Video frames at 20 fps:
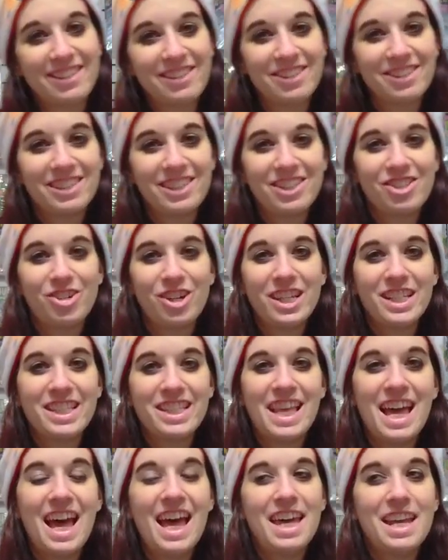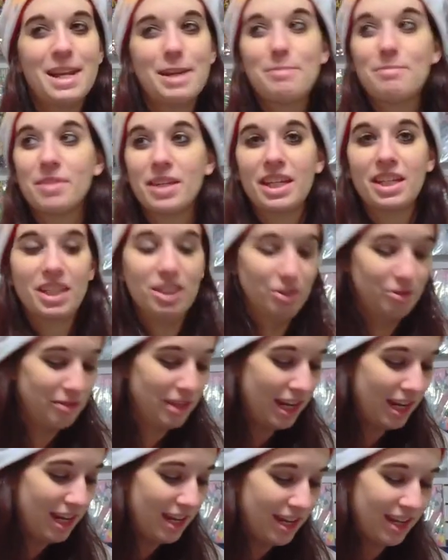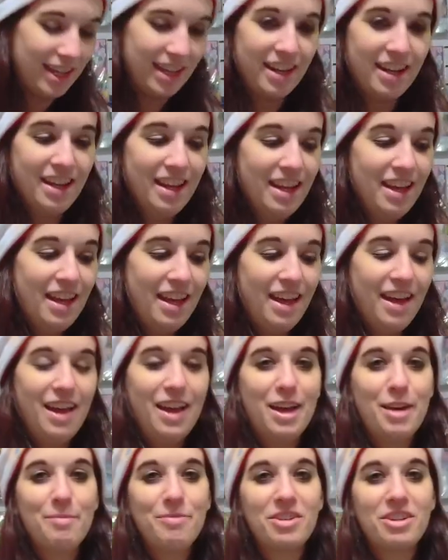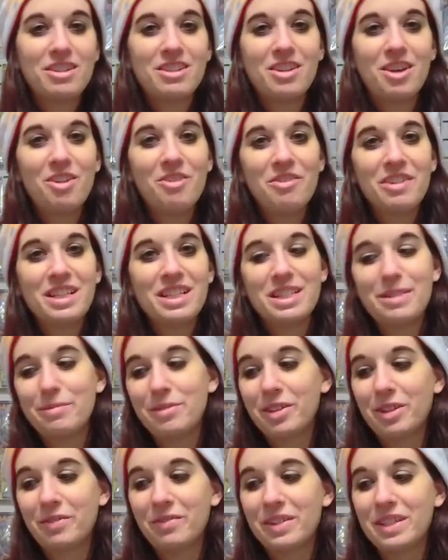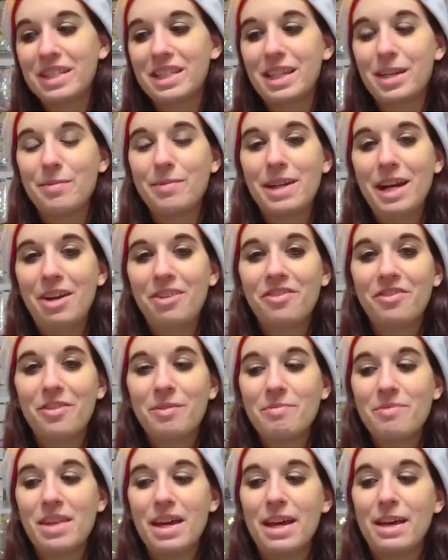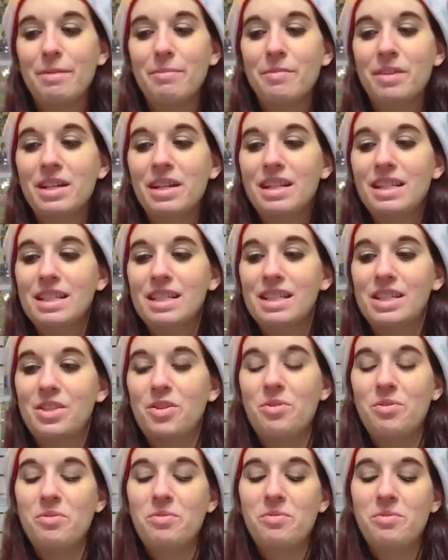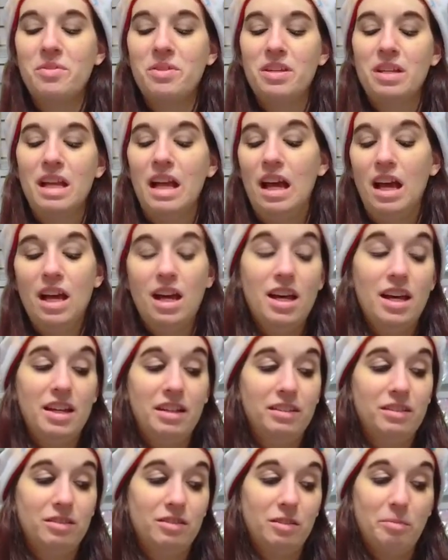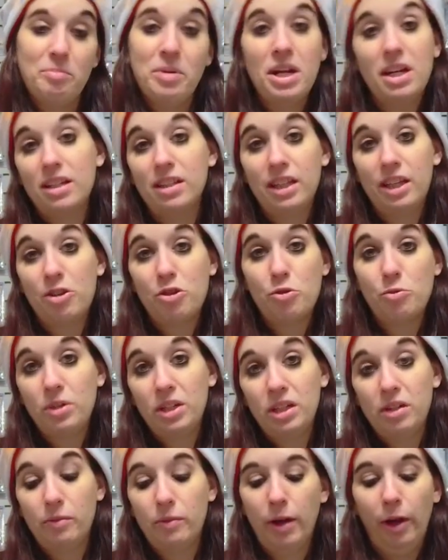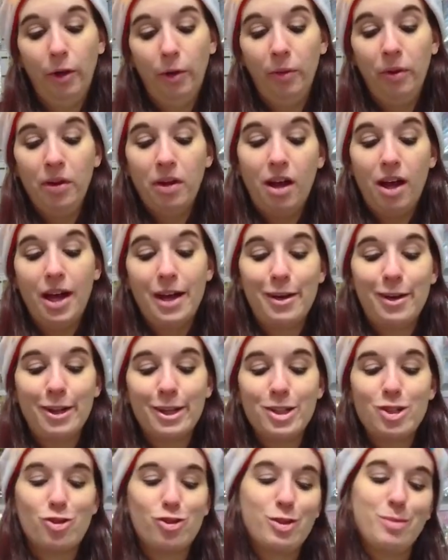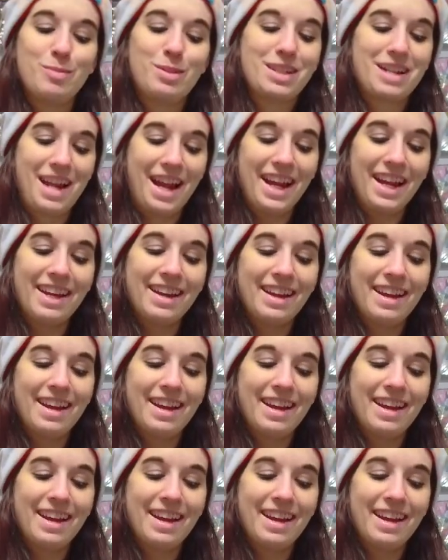usually trust that. And I'm like, you can. Um, there's always some good ones coming out from them. So, uh, apparently three in a row on our stream tonight.